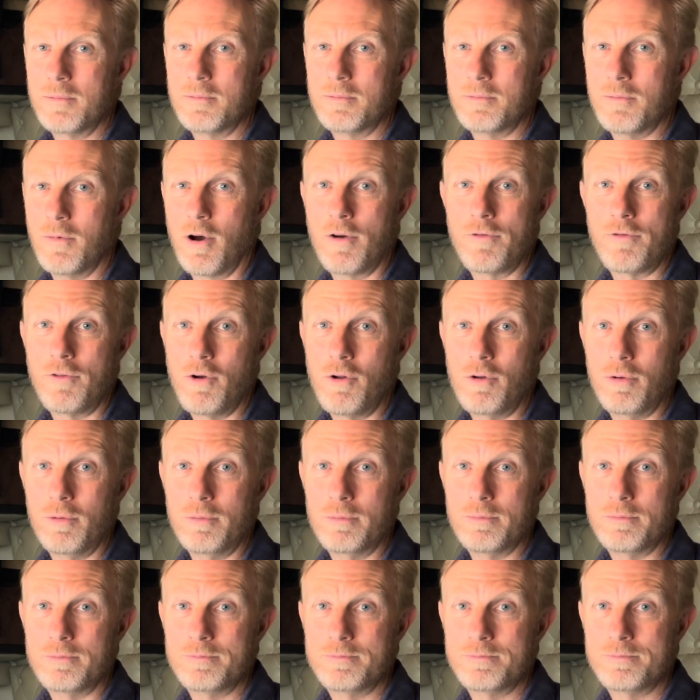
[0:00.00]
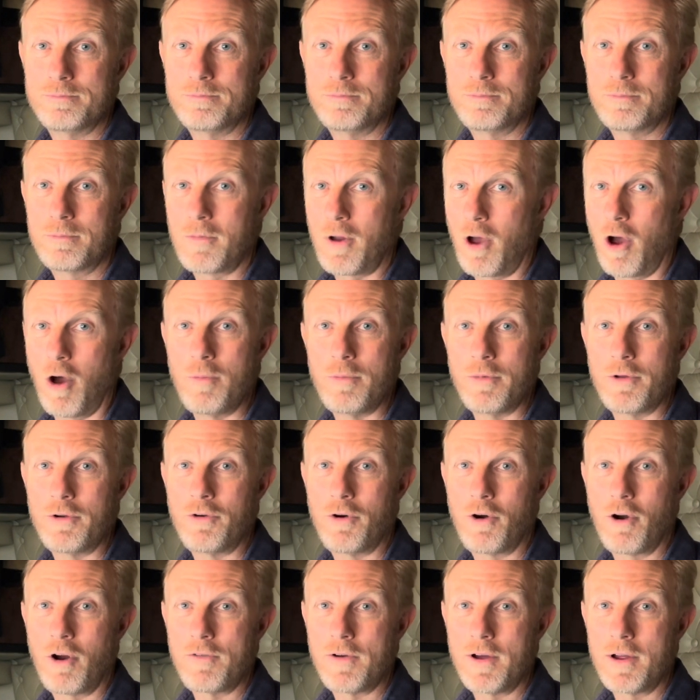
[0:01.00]
My fault. I'm the
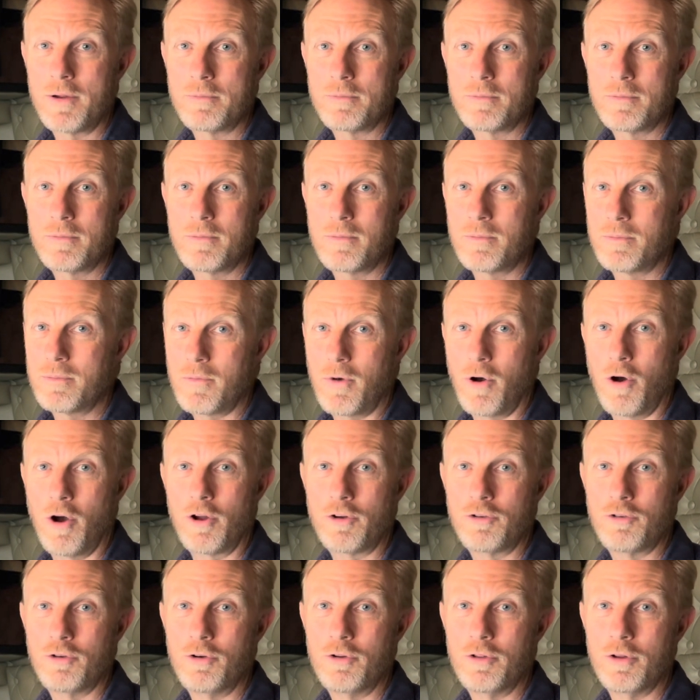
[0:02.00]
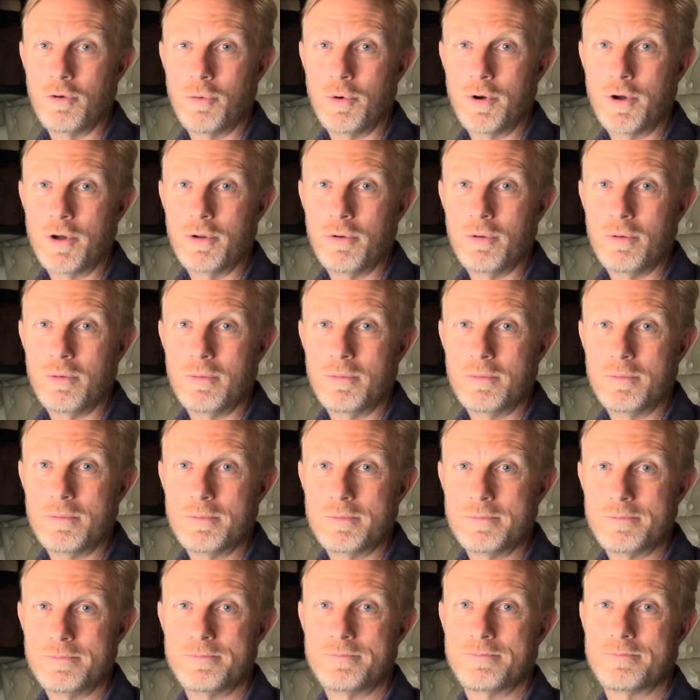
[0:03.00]
driver. I turned the wheel.
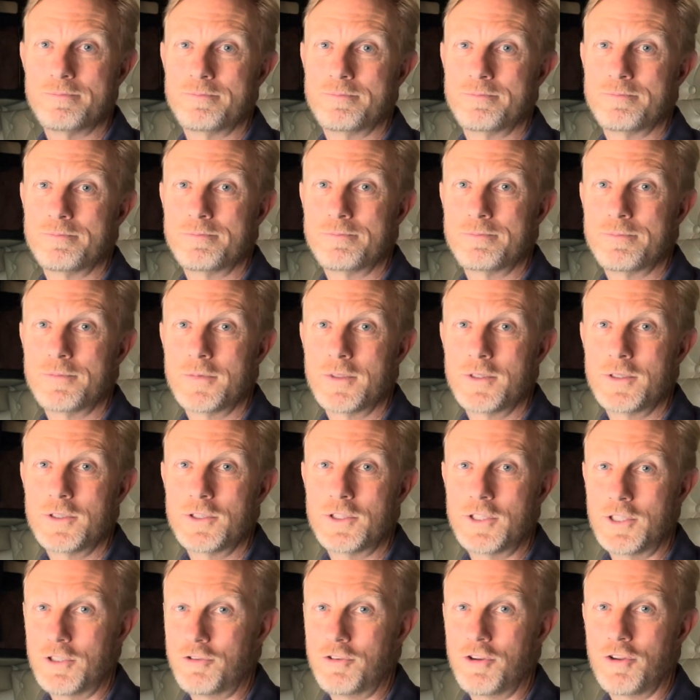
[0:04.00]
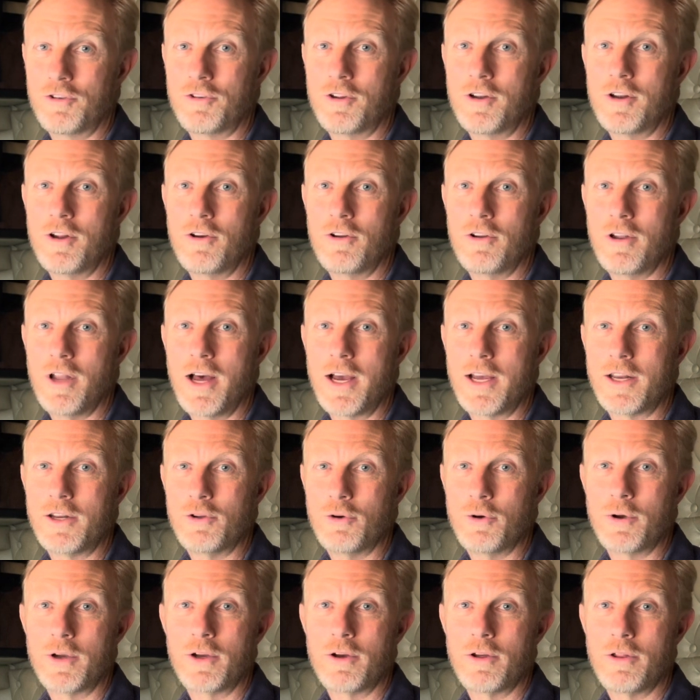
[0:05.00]
She's just in her lane
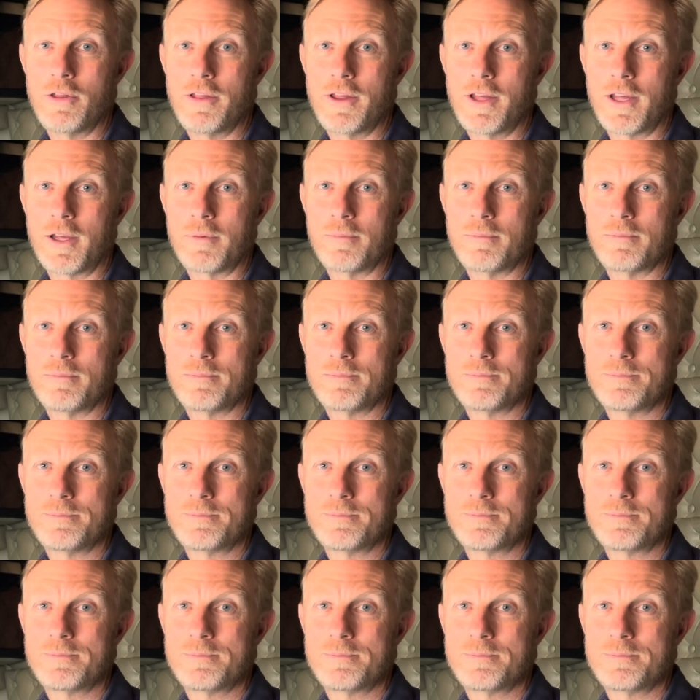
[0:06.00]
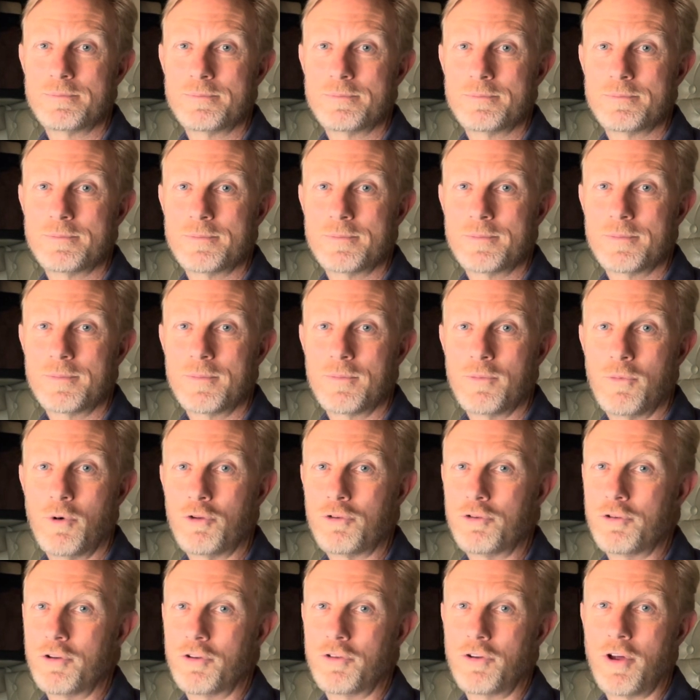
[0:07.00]
doing her thing.
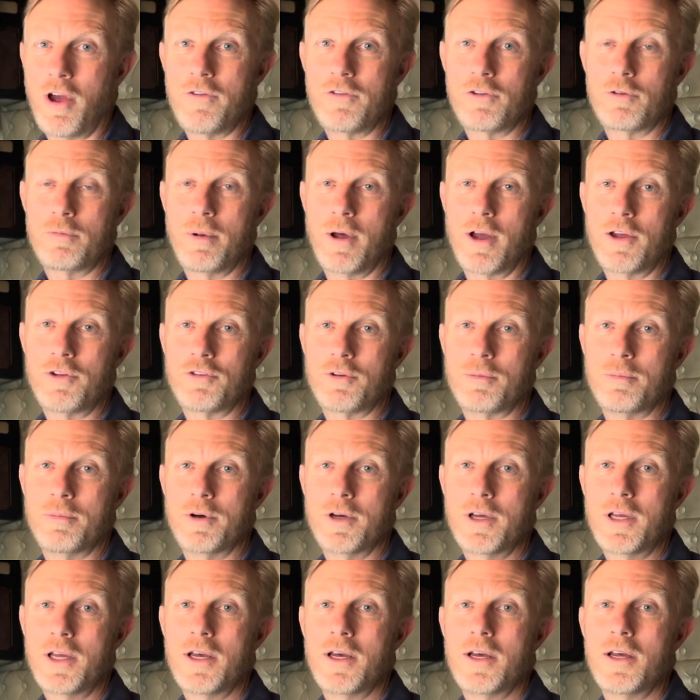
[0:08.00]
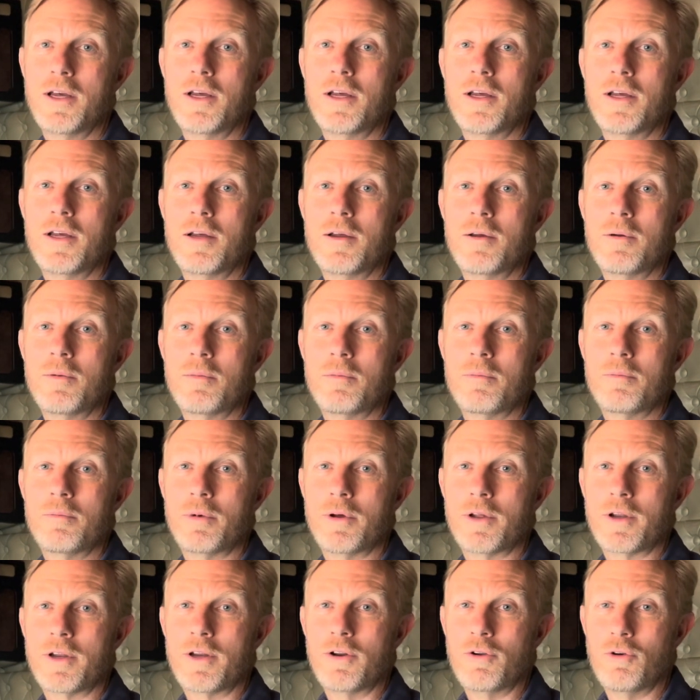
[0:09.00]
Wasn't the safest place to be,
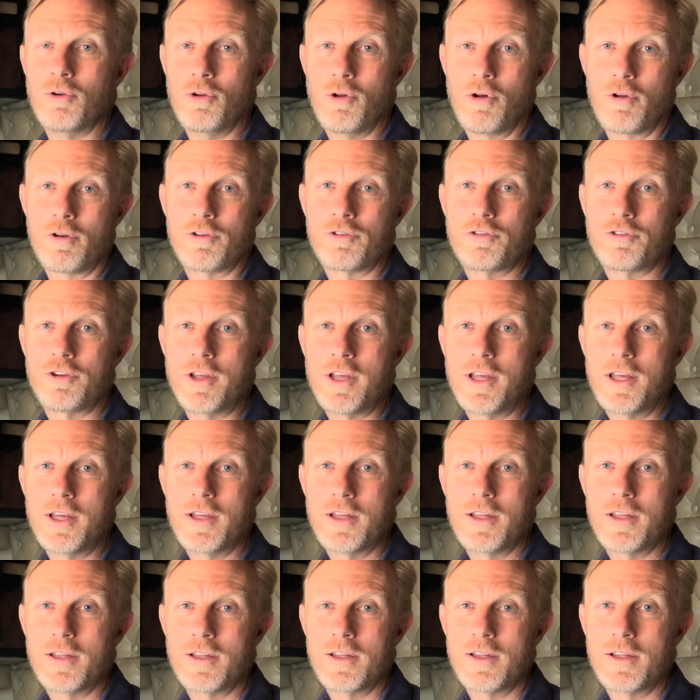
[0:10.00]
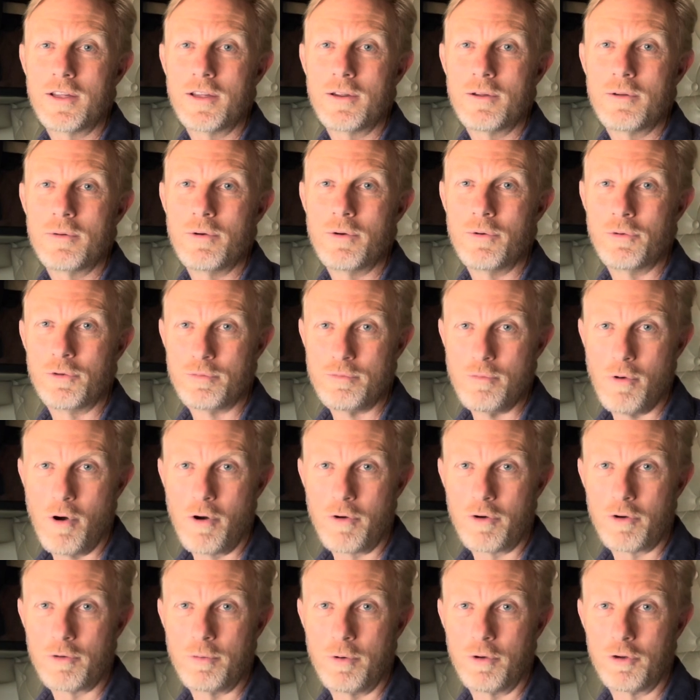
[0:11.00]
but in all honesty, it was my
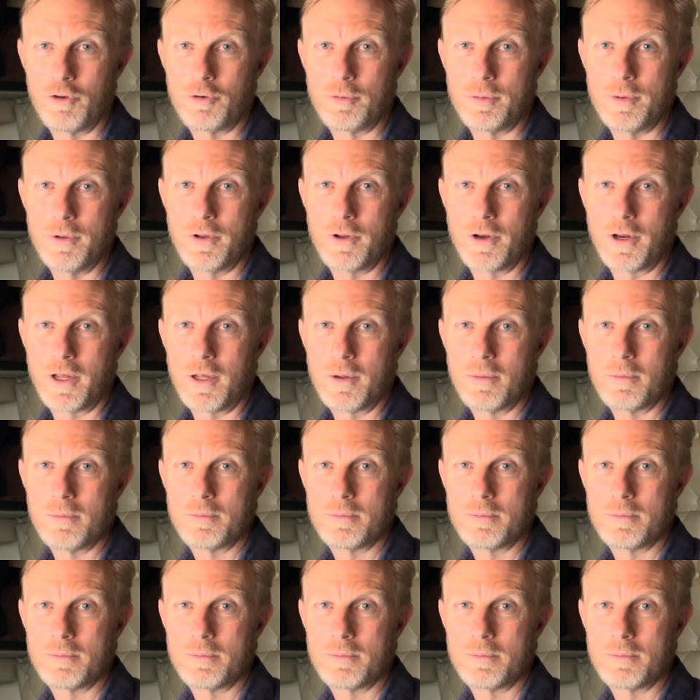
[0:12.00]
responsibility.